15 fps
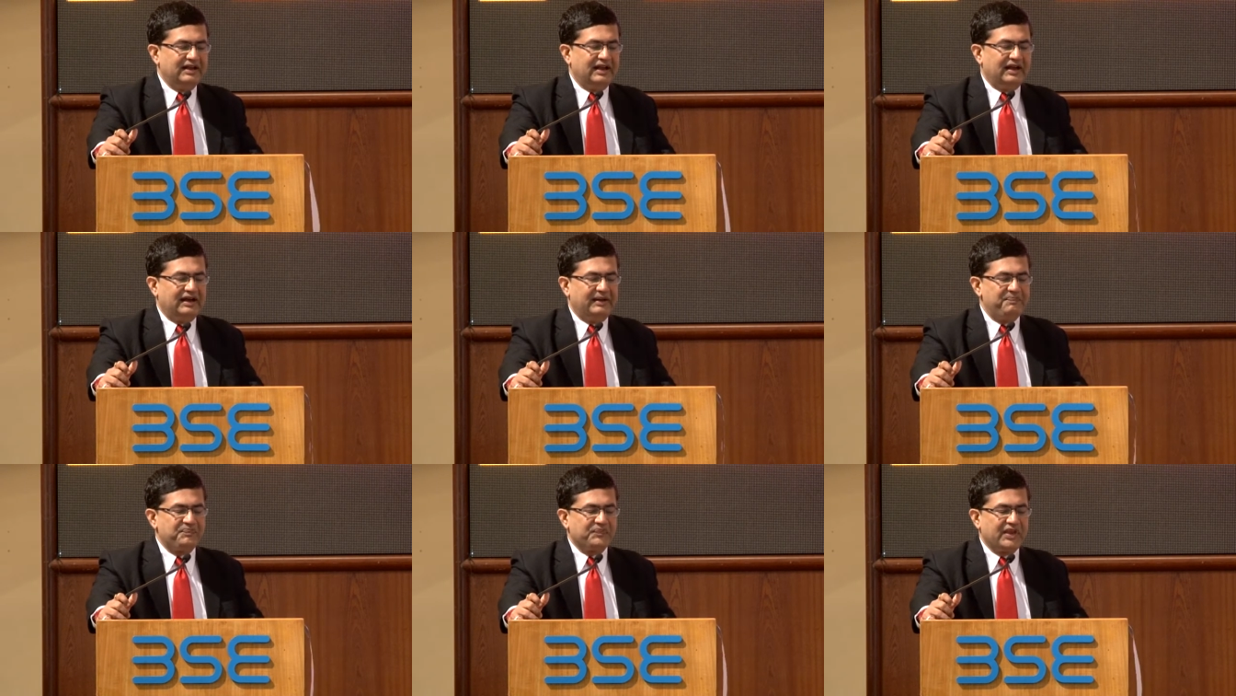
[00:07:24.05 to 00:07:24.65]

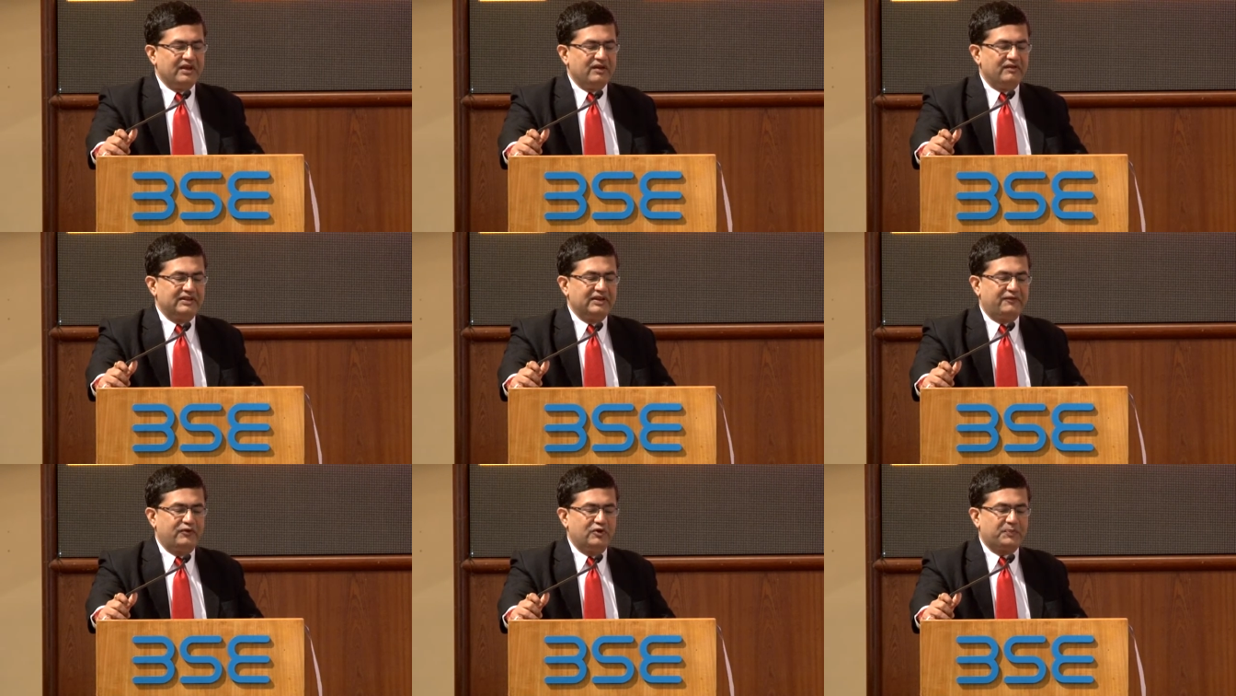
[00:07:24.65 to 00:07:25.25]
Um,
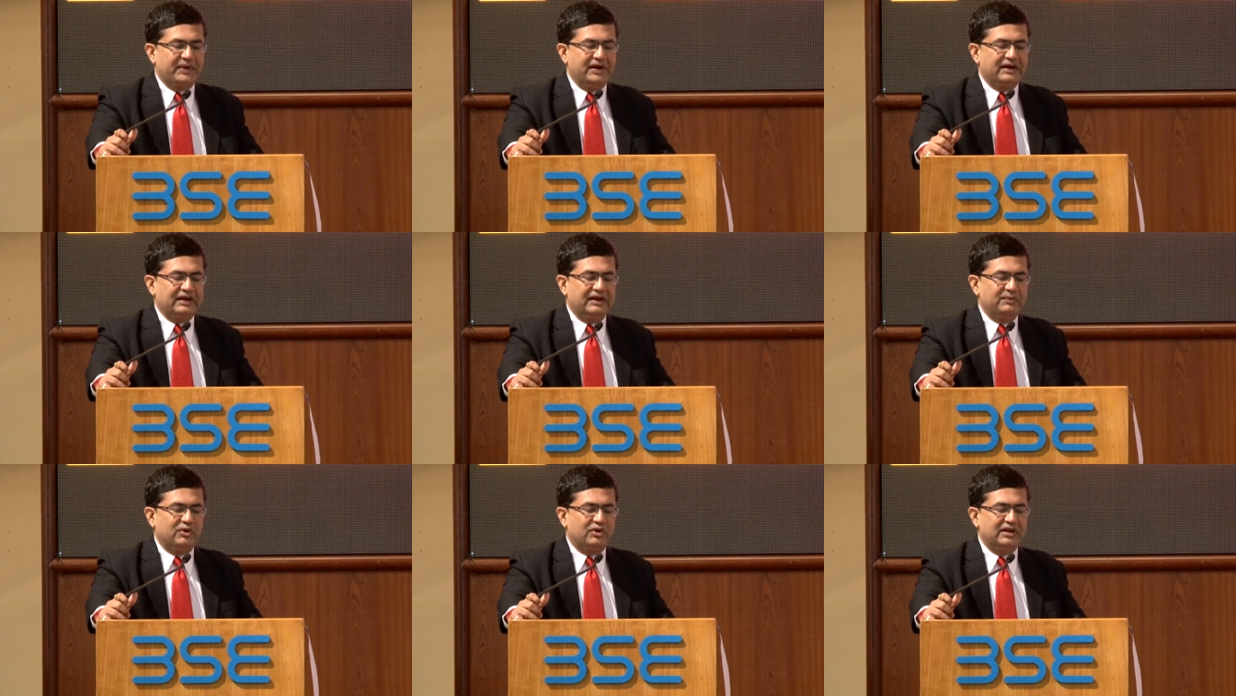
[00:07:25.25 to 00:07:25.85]
with a footprint
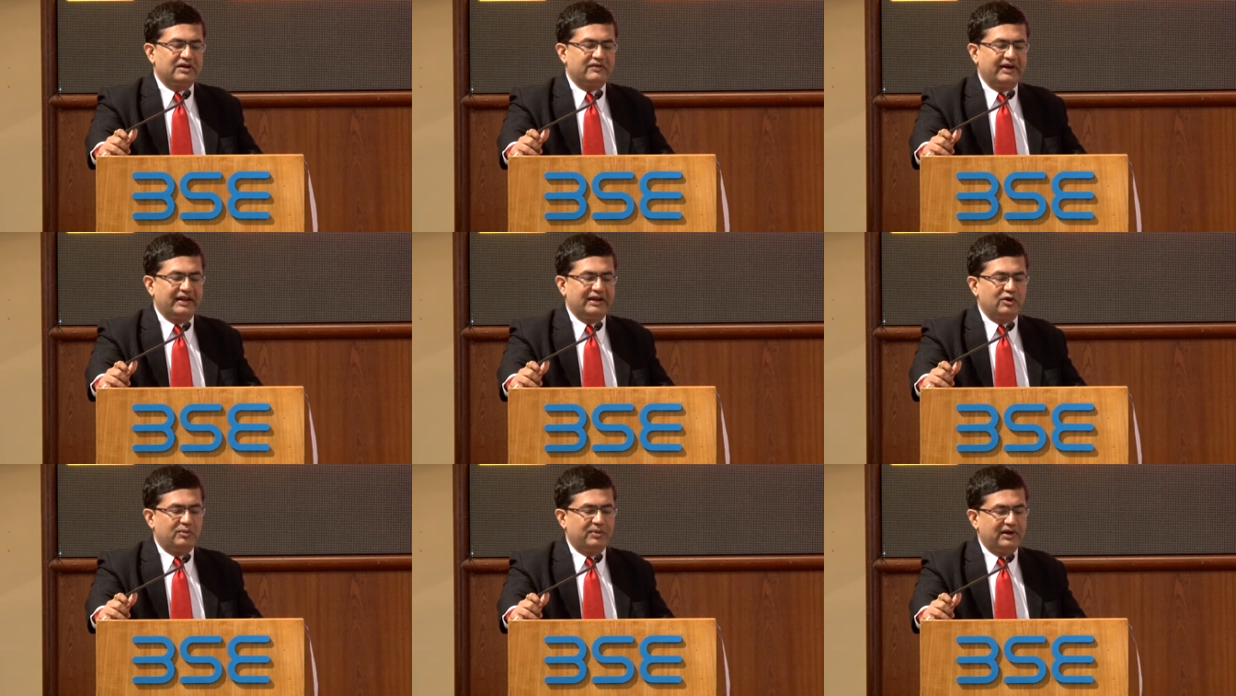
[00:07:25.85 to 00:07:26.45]
in more than 20
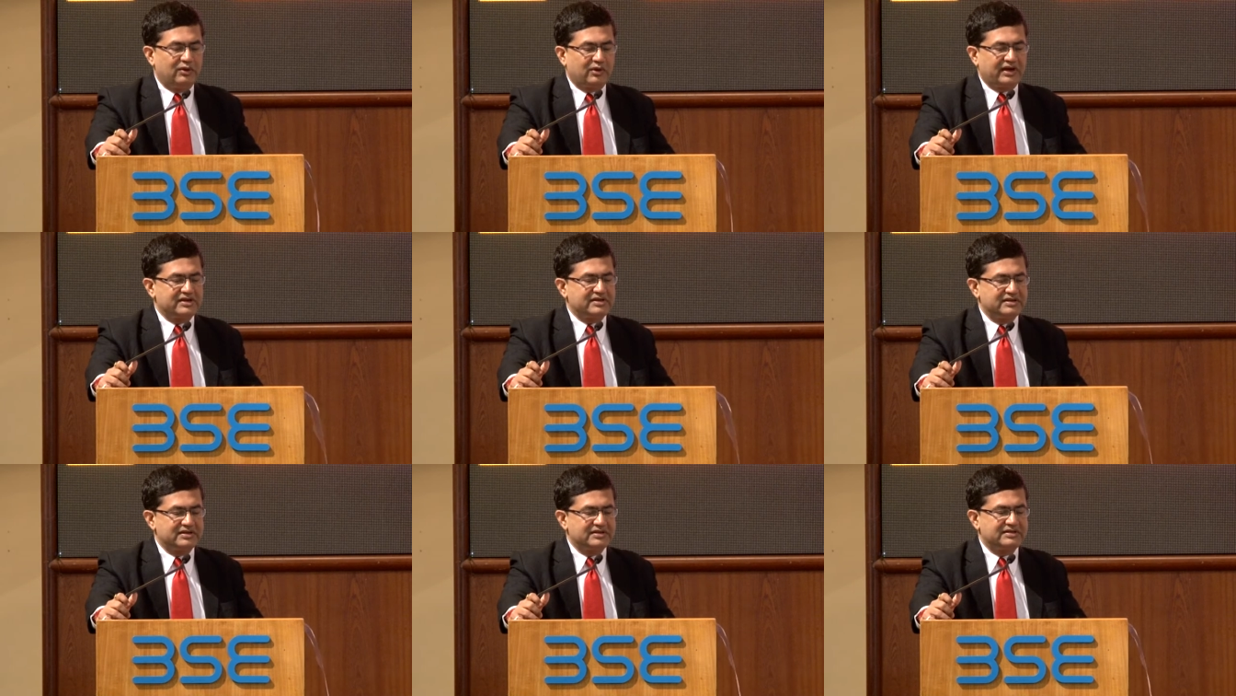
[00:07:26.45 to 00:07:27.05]
global
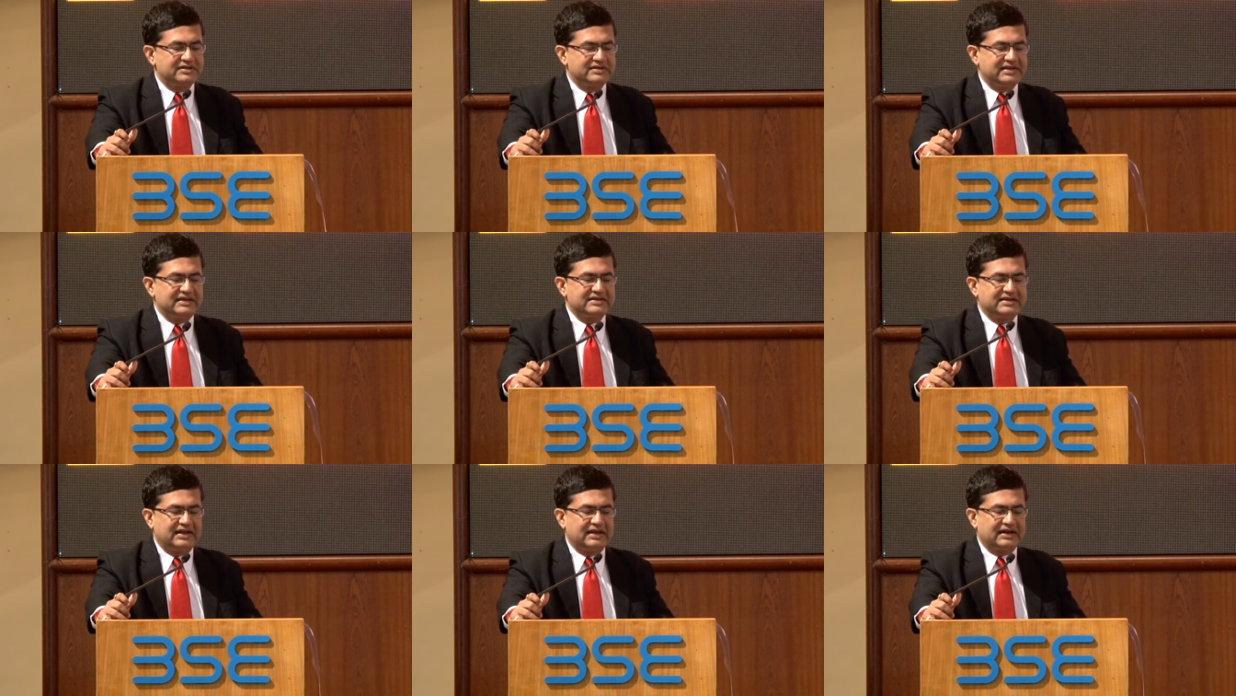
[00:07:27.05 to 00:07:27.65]
locations,
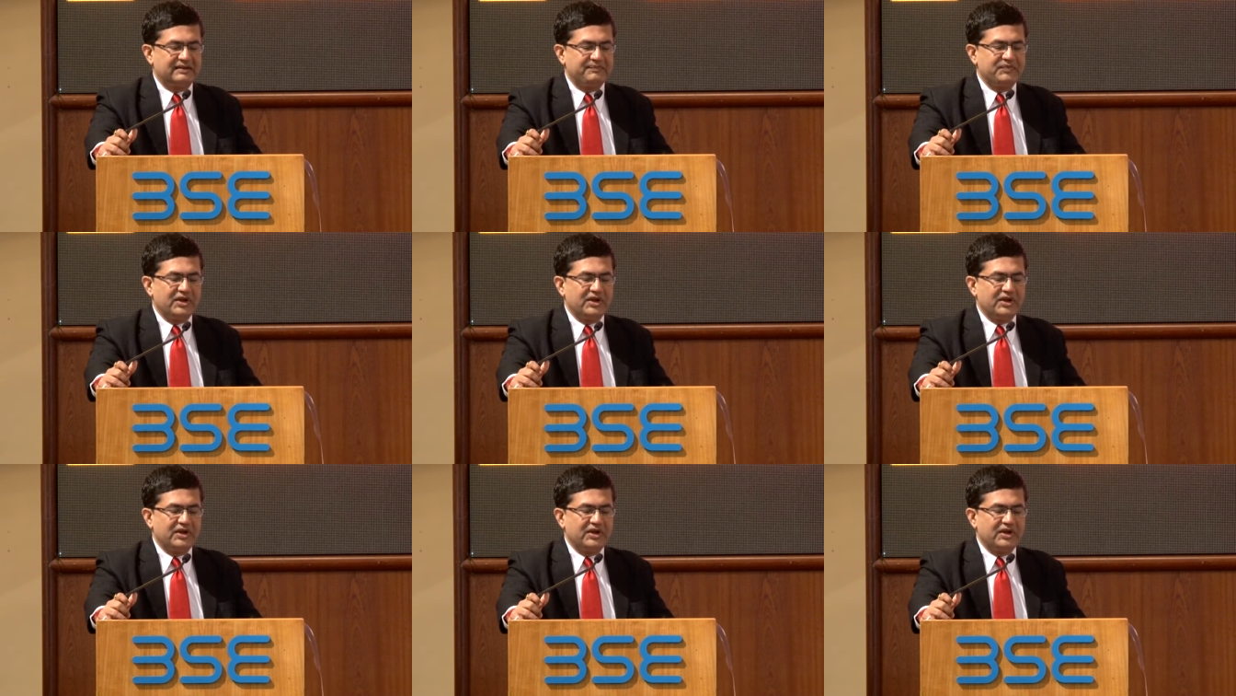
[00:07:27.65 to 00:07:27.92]
Zensar,